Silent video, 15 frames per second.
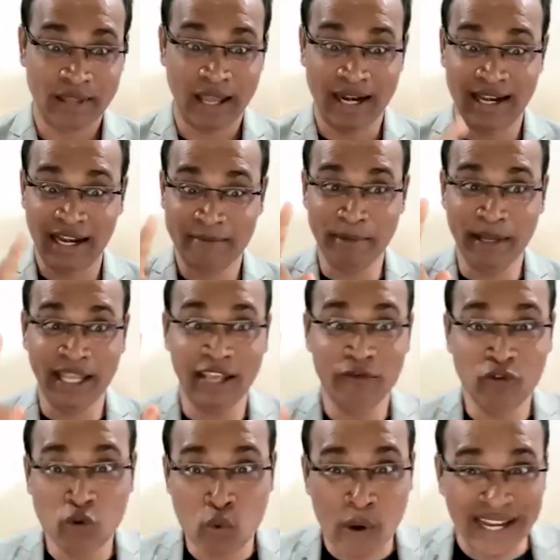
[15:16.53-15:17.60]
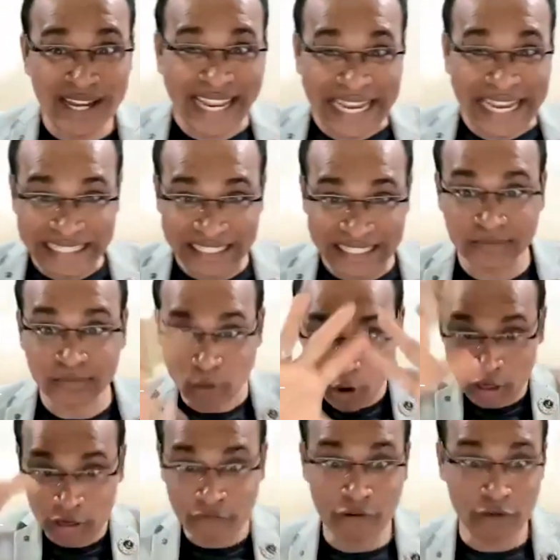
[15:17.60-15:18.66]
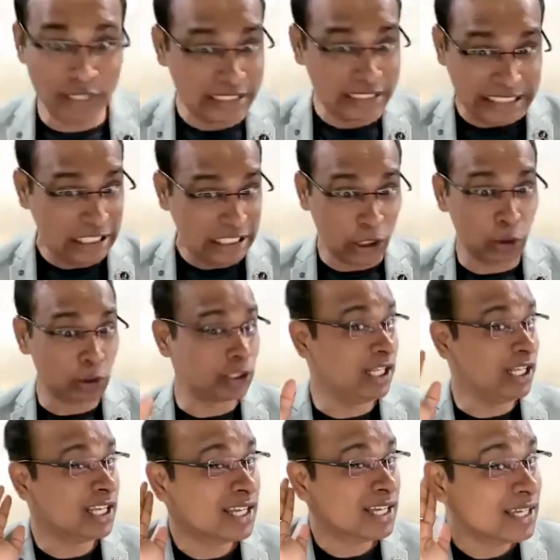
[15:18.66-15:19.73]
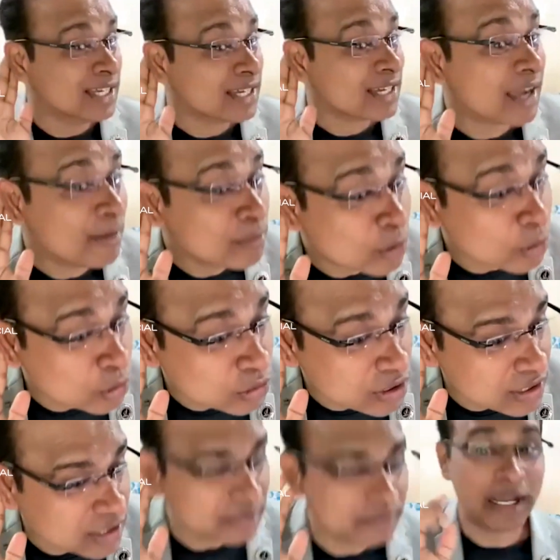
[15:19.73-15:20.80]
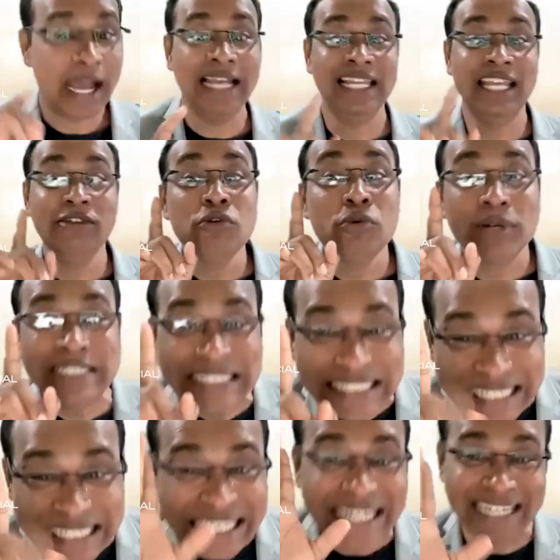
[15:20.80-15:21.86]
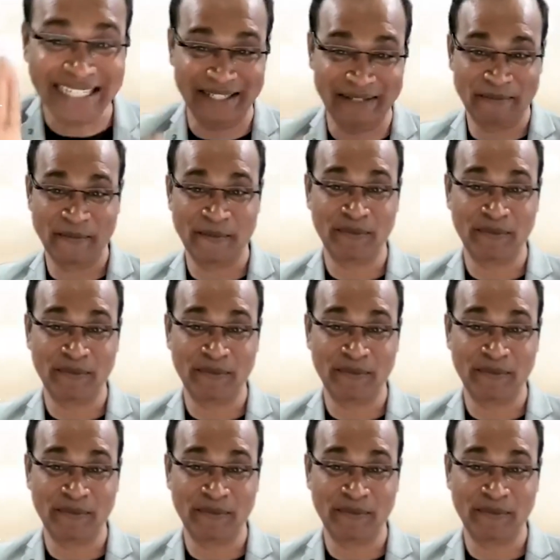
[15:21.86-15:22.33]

And let me give you one hint. All of you listening closely, come closer. I'll give you one secret.